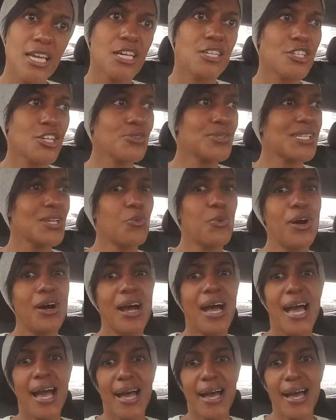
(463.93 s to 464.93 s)
Don't say, well,
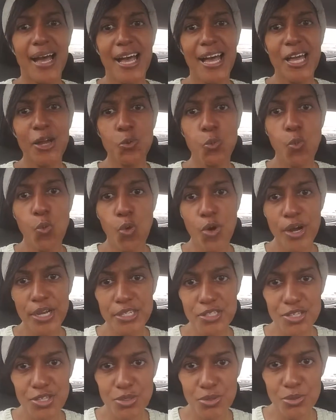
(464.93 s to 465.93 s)
I
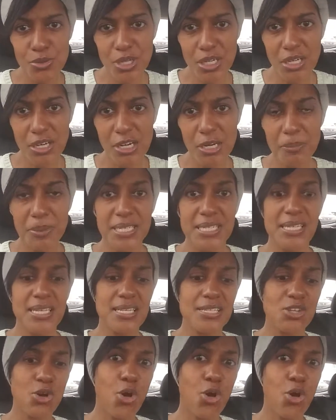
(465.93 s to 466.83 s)
want to accomplish this,